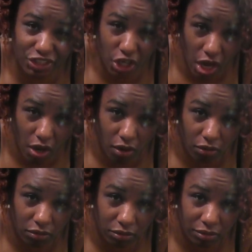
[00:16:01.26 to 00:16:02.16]
is, y'all,
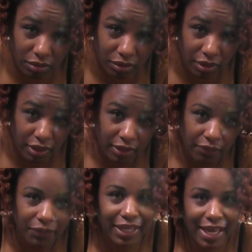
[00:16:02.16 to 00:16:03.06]

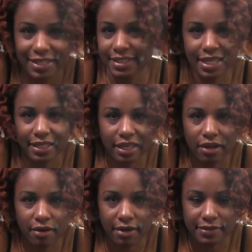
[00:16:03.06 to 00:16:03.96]
we got to take
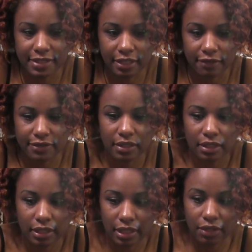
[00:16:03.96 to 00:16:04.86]
care of ourselves.
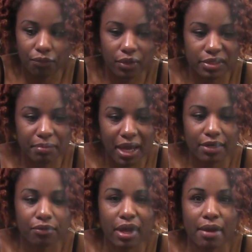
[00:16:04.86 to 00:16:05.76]
The It Works
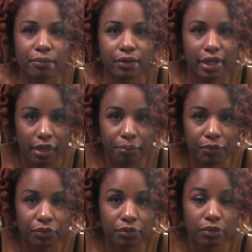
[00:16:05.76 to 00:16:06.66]
Body Wrap will help
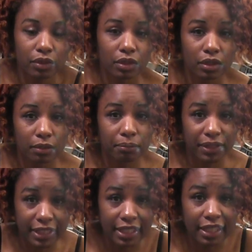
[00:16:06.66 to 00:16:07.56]
you
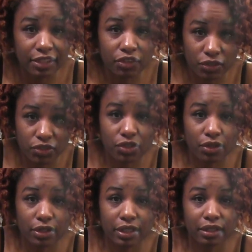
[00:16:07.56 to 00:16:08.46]
begin your
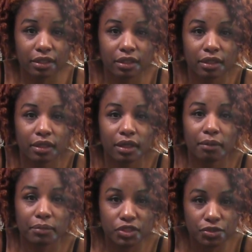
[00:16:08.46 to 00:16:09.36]
journey.
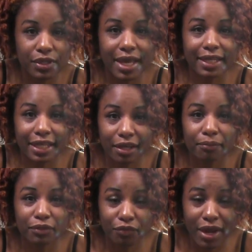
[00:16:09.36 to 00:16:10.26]
But you got to
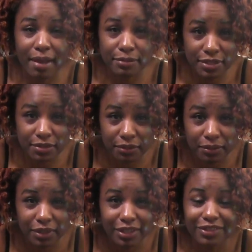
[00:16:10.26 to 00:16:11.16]
help the wrap too.
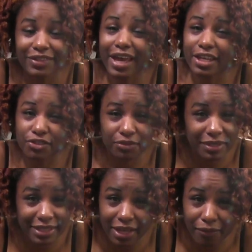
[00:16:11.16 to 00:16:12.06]
You got to
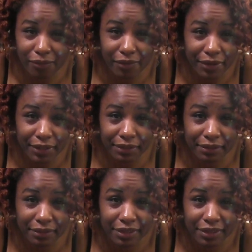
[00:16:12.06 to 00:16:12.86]
drink that water.